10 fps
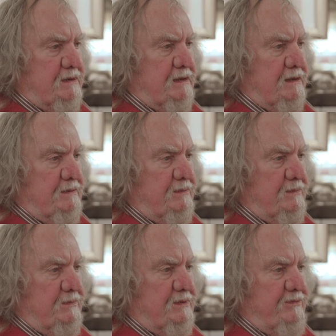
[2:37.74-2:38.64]

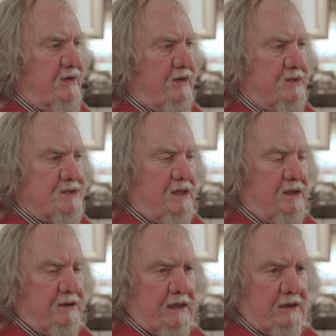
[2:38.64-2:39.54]
the various
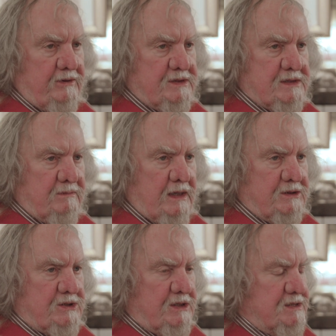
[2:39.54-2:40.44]
art galleries in
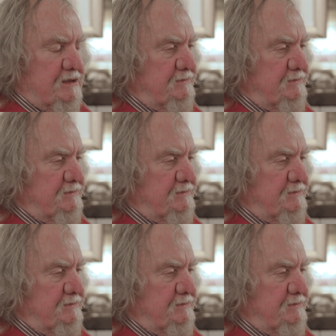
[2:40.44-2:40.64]
Manchester,